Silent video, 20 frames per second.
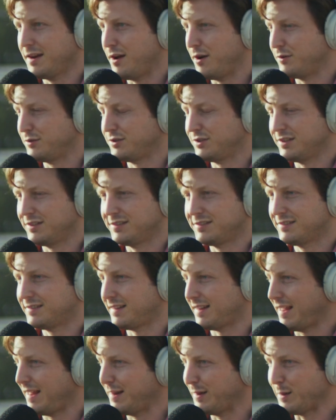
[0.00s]
just
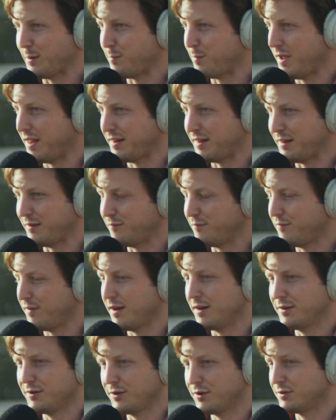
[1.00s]
independent
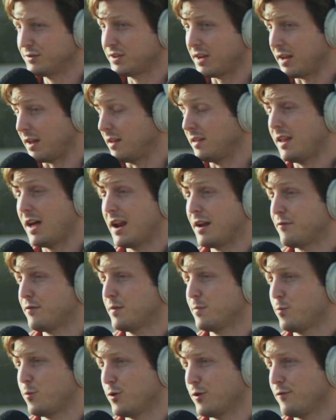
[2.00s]
funders. A lot of
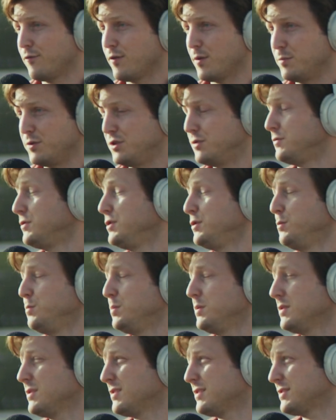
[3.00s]
them were from YouTube.
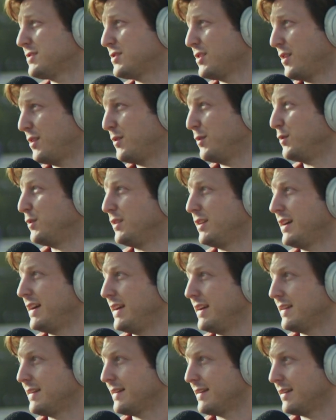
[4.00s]
So
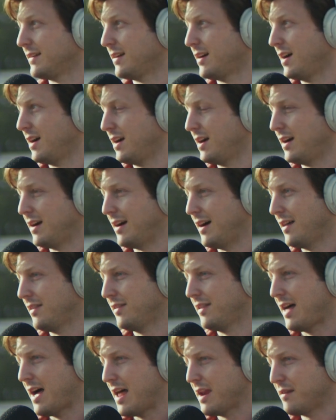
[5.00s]
like, a
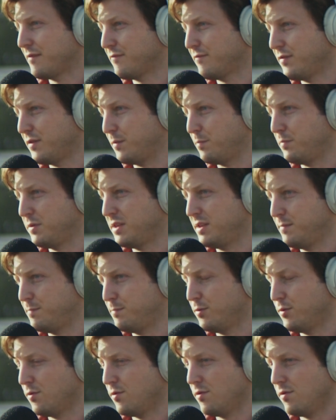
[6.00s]
lot of the
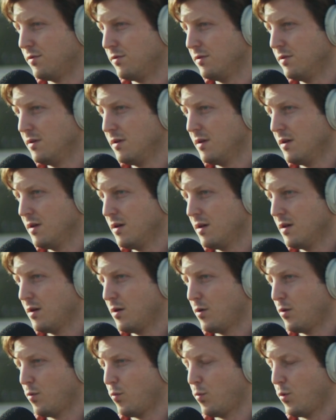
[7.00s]
people
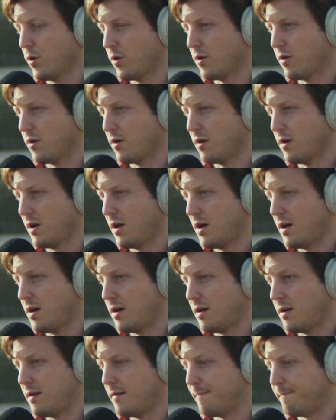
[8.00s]
were,
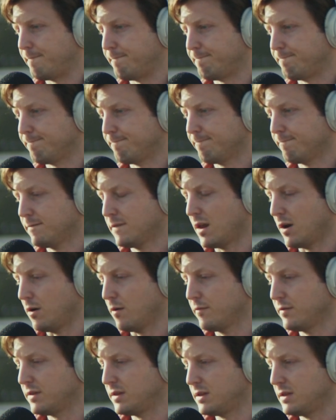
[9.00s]

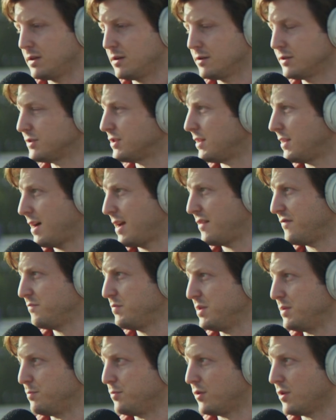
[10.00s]
over the years, a lot of
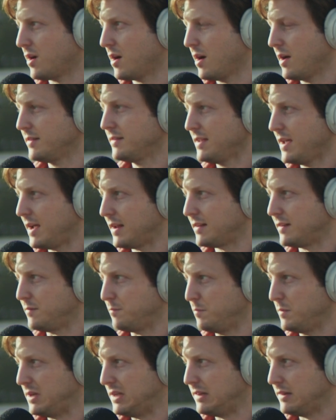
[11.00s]
people contacted
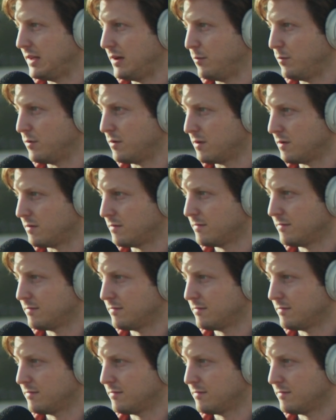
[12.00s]
me that were